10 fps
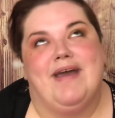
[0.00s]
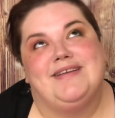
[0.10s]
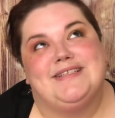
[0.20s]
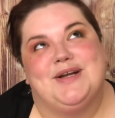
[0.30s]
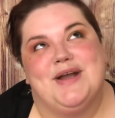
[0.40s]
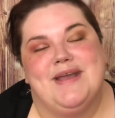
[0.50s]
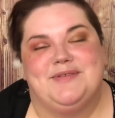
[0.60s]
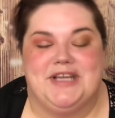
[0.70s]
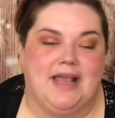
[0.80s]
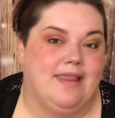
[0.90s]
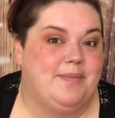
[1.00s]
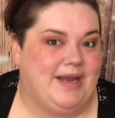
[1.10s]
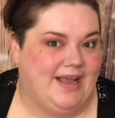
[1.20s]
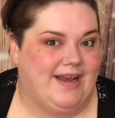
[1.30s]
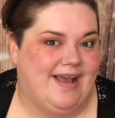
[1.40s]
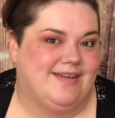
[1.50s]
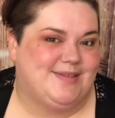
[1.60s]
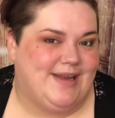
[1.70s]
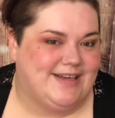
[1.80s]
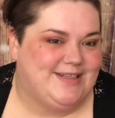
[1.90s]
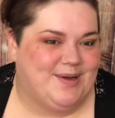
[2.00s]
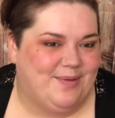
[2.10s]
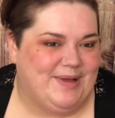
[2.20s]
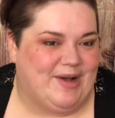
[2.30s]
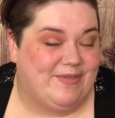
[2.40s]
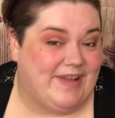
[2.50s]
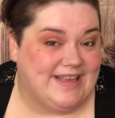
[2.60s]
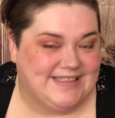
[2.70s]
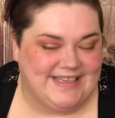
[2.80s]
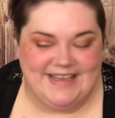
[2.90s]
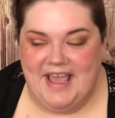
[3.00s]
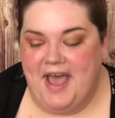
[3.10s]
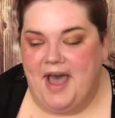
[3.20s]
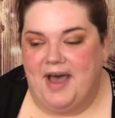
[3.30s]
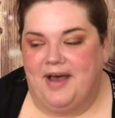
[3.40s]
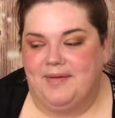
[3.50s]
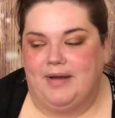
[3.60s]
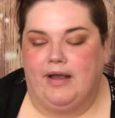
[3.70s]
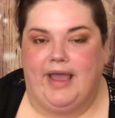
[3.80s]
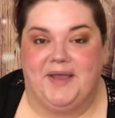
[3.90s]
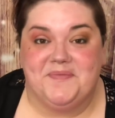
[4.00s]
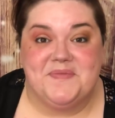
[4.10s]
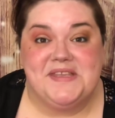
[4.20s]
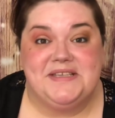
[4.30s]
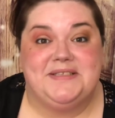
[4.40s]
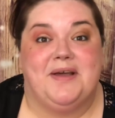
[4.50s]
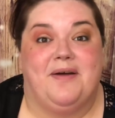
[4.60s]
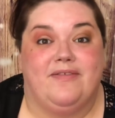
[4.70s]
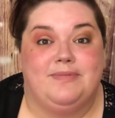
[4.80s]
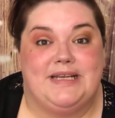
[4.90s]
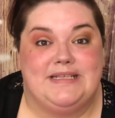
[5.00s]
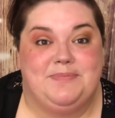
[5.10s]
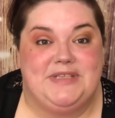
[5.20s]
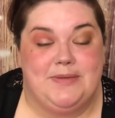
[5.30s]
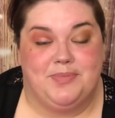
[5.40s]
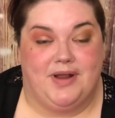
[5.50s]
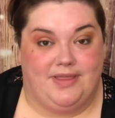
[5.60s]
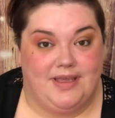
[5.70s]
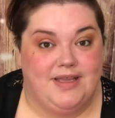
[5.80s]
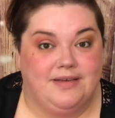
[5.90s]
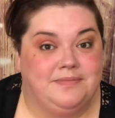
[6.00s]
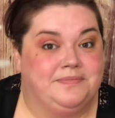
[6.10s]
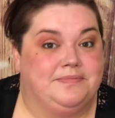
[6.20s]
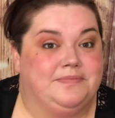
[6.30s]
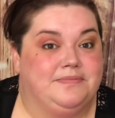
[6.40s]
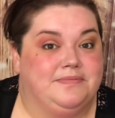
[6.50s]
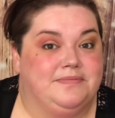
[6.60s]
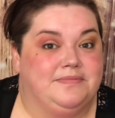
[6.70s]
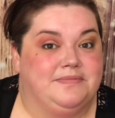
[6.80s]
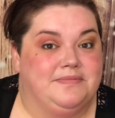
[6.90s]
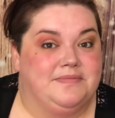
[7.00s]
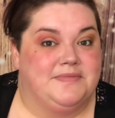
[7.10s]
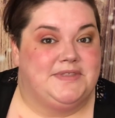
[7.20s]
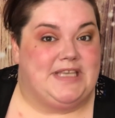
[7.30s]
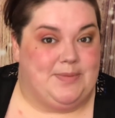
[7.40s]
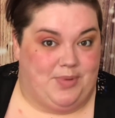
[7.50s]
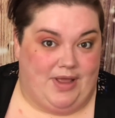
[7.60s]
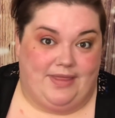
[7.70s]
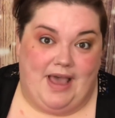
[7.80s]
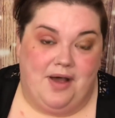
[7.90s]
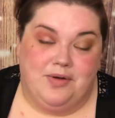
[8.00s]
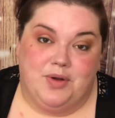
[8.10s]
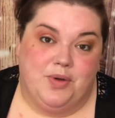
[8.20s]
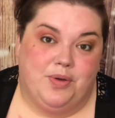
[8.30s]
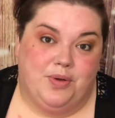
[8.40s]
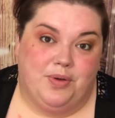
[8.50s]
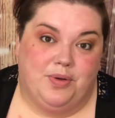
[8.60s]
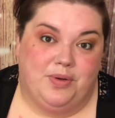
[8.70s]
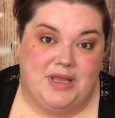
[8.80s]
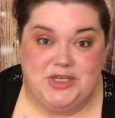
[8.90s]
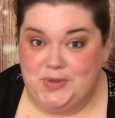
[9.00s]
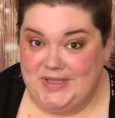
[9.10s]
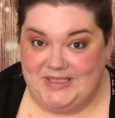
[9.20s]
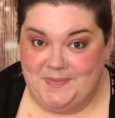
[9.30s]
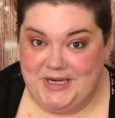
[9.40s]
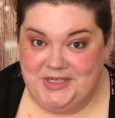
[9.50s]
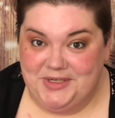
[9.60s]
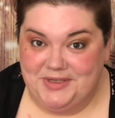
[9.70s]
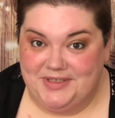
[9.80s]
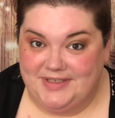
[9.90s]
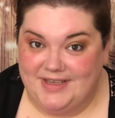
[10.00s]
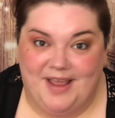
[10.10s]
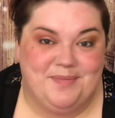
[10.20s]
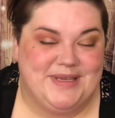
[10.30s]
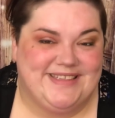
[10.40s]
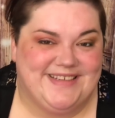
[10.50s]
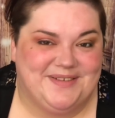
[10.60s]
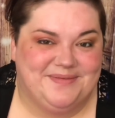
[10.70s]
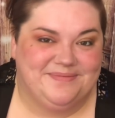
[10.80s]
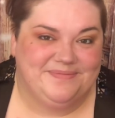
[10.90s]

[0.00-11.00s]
Berries and cream. She got lemonade now, so now she's gonna be all fancy. Okay, so everybody, deep breath in, deep breath out. Enjoy these pictures, and be still.